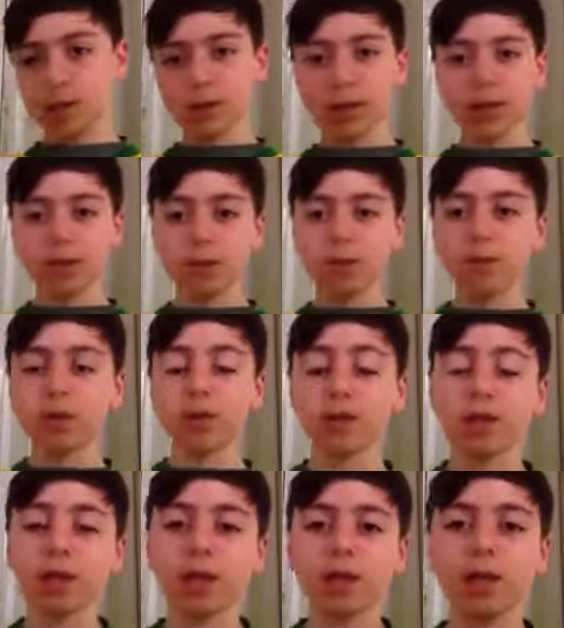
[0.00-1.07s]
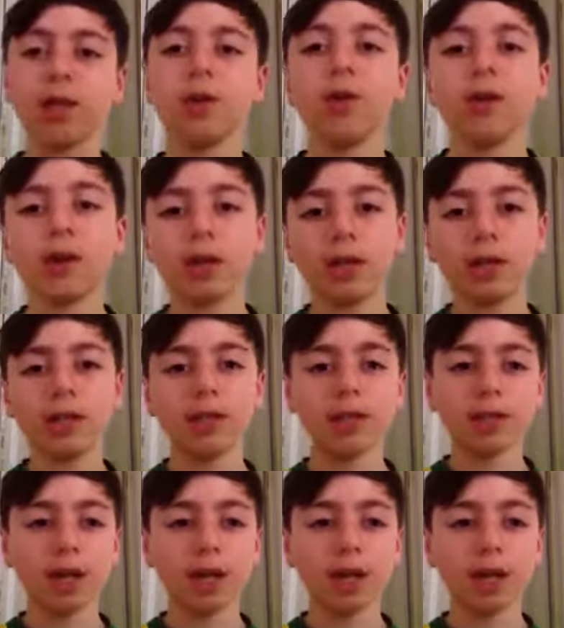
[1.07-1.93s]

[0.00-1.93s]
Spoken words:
that what's going on.